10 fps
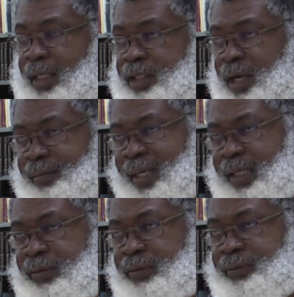young
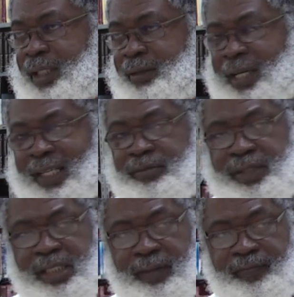men will write
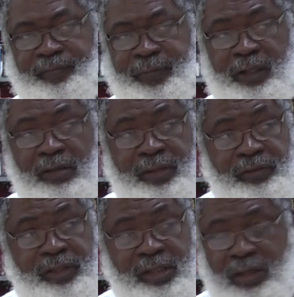me, young
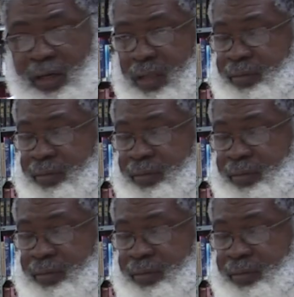men will call